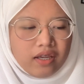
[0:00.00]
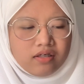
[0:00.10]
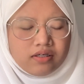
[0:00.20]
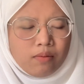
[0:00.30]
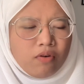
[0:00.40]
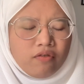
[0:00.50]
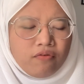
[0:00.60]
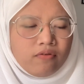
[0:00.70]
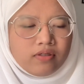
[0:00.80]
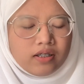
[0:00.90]
some of
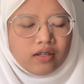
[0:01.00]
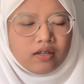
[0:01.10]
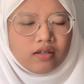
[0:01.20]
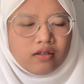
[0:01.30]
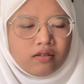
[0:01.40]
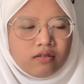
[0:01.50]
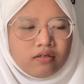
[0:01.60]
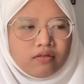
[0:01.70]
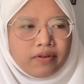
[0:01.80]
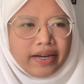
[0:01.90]
the
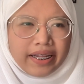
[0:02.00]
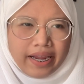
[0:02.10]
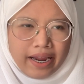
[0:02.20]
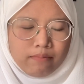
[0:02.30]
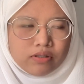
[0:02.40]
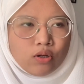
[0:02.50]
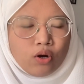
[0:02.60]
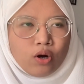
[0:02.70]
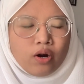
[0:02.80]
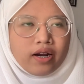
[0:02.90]
running apps
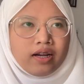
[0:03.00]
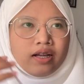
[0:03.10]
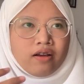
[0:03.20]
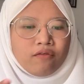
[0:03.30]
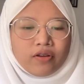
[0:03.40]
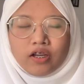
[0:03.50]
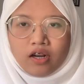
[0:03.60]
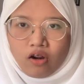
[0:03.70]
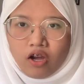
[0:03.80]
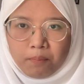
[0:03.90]
or for the
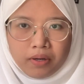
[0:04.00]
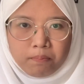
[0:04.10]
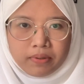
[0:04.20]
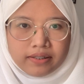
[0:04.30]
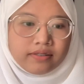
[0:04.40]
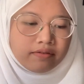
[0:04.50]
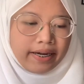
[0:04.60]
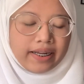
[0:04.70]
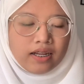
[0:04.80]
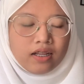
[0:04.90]
clock purpose,
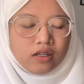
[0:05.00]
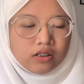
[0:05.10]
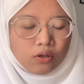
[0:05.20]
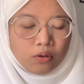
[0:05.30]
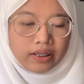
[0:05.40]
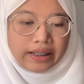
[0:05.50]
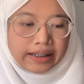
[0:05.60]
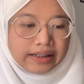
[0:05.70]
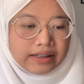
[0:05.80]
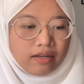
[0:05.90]
right? So
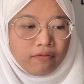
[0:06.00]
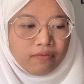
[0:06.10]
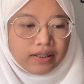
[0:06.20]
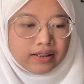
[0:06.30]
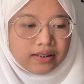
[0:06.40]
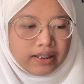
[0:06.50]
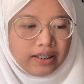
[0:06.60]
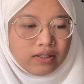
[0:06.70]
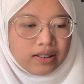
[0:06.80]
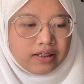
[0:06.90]
here's the first
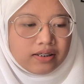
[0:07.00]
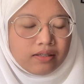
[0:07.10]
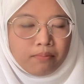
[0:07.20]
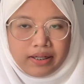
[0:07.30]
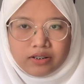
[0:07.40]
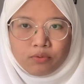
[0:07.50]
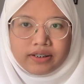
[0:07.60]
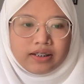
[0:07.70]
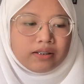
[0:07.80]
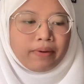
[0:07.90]
thing, it's a magic
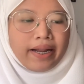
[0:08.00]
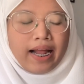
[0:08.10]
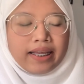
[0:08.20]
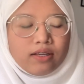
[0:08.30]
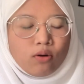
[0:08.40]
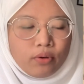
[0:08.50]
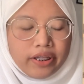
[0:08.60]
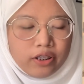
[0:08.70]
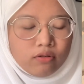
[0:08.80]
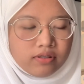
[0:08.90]
widgets, but I only
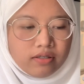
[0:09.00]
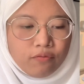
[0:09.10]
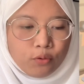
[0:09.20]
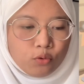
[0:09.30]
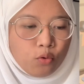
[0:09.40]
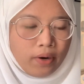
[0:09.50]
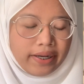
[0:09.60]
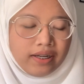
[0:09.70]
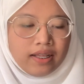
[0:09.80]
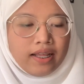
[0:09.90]
use the photo
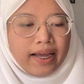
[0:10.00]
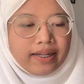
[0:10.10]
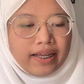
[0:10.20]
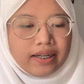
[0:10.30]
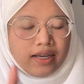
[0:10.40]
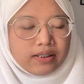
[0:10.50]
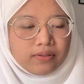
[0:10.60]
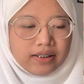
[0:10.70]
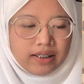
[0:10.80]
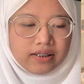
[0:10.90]
one. And then as you
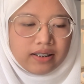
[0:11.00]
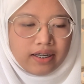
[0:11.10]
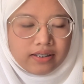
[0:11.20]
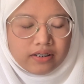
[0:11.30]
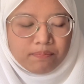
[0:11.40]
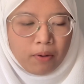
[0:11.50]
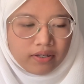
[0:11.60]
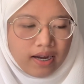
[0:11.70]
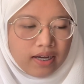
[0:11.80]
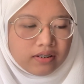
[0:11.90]
guys can see, there is
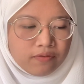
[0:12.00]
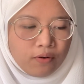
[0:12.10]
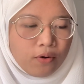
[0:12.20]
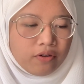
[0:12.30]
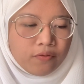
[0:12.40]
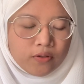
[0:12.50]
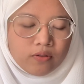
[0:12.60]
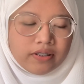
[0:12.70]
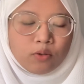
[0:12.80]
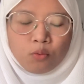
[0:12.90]
podcast, phone,
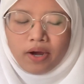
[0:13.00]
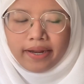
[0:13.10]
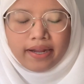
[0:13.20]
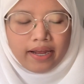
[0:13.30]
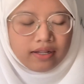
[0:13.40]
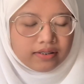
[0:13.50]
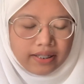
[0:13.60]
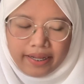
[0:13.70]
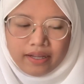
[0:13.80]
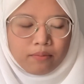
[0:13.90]
photos, and what else,
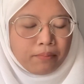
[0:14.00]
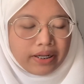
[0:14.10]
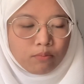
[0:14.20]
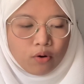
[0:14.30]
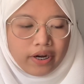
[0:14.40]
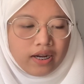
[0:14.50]
like many more.